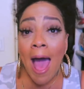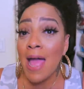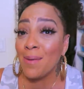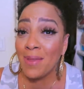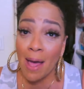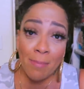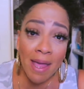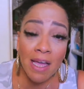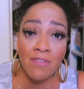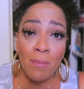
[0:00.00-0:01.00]
I am not
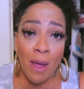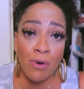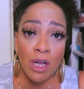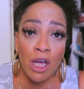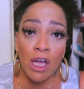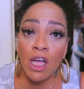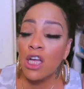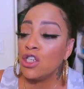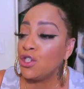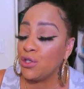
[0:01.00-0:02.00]
Bank of America,
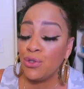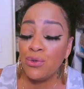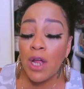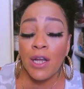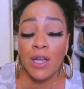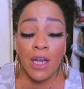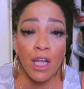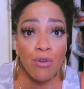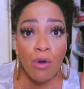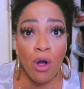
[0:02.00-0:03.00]
dude,
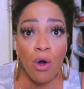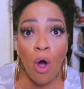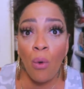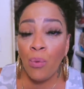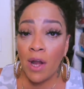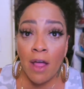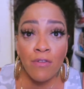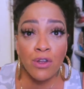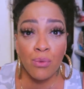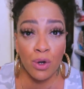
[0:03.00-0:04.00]
Negro,
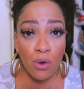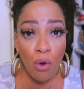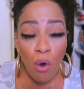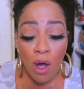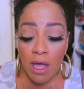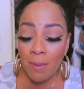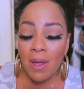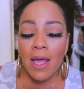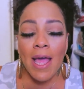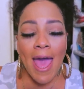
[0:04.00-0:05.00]
whatever you want to call
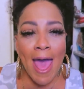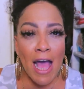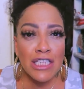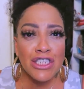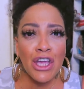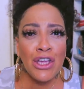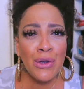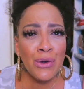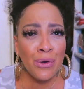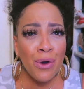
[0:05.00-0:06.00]
him ask
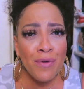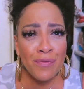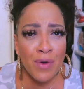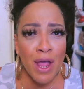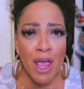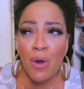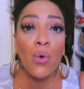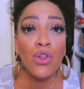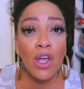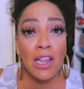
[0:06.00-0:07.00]
your girlfriend
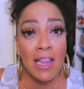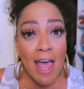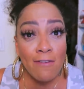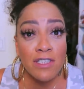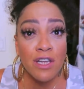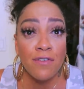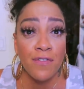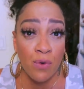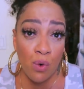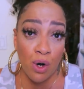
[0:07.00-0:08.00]
who you left
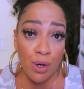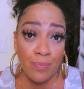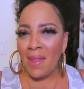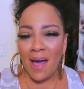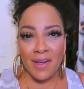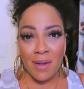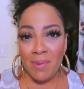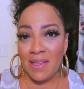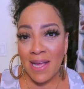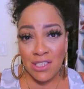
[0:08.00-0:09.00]
for. Not gonna
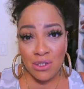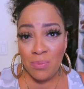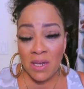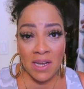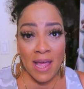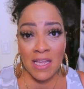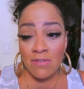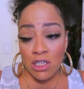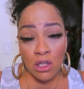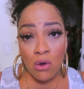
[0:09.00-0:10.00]
be that stupid and
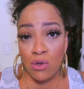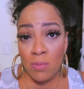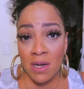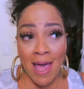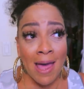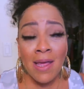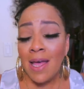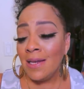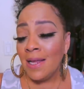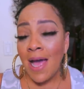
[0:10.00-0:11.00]
naive to loan you money. I,
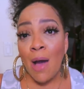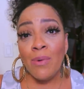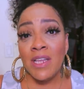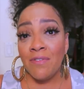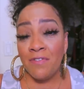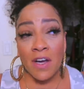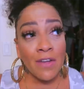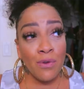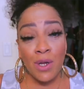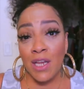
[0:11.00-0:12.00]
nigga, I wouldn't give a fuck
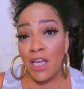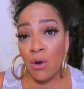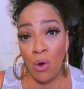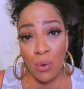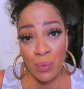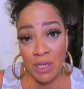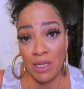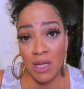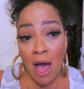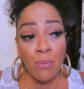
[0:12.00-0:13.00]
if you didn't eat all
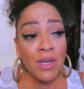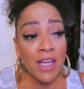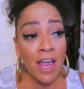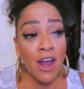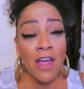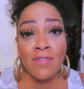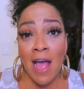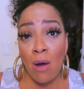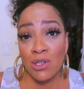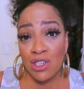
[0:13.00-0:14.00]
week. I wouldn't care if
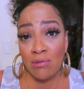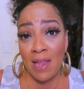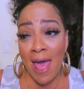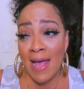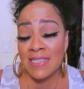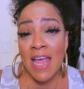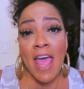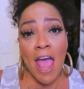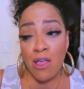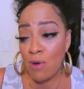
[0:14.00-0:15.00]
that was your last
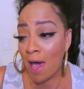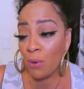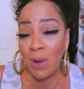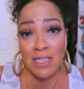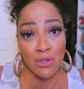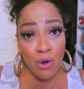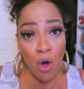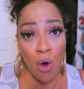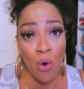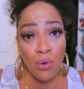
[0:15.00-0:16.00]
and you gotta wait till a
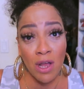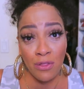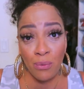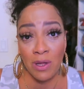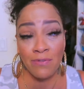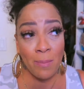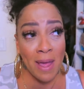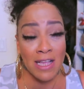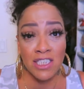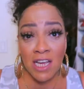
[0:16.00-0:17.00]
whole nother week for
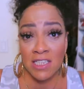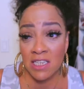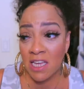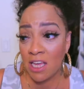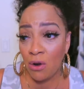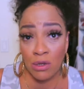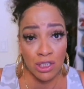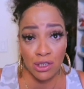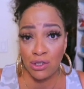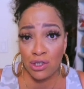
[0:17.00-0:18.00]
paychecks to get
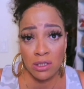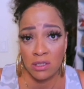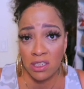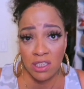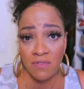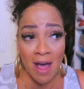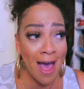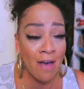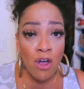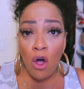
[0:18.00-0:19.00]
to, to, to
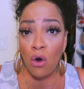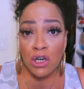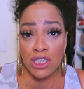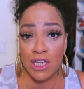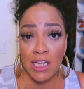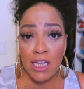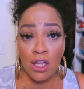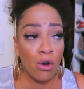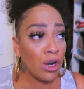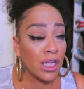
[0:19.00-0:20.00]
survive or to
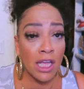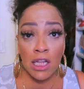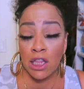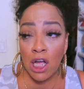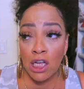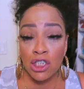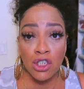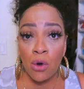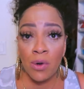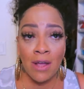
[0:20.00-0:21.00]
eat or to get
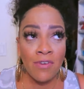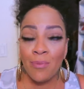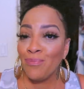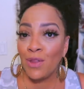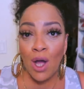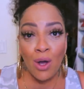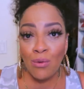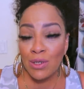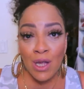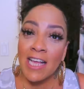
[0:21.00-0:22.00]
lunch or whatever.
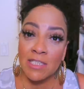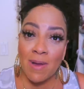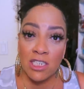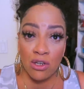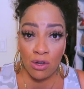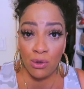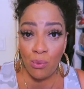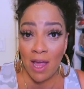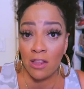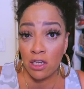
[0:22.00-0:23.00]
No, especially on the
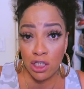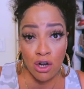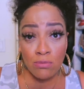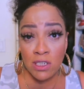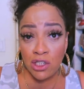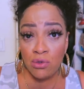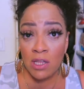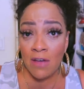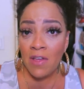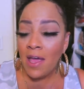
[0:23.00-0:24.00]
way and the terms that you
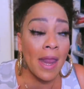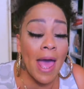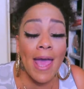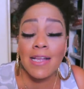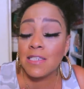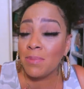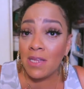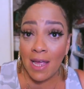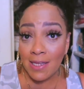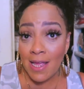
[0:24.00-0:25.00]
left. And I hate to
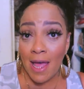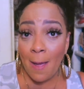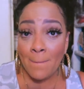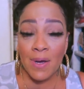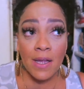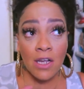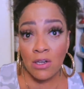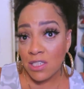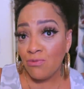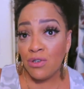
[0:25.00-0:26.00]
be like that, but
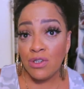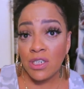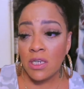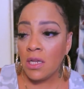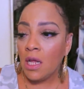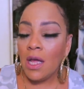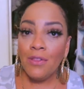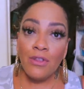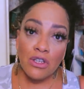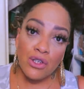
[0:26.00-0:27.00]
on some real shit,
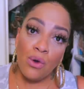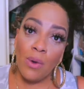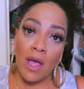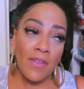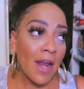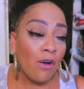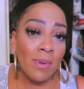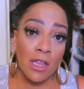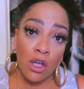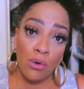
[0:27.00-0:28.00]
there's no way that i would
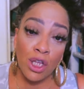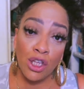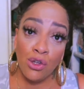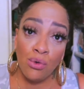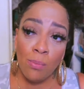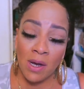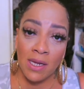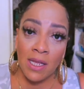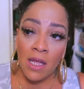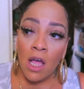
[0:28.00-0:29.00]
be loaning you
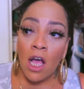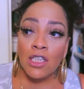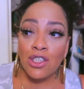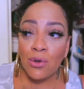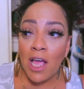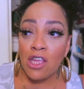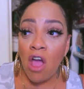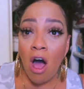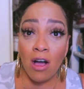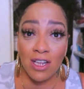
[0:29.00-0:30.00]
money so that
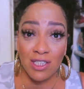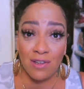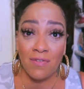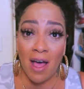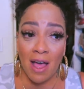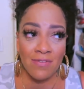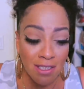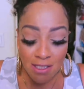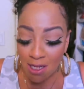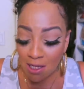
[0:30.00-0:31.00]
y'all could survive.
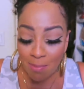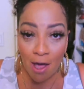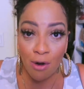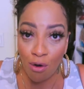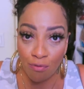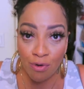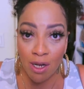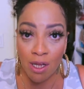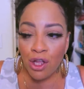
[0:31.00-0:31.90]
Just think about it over it.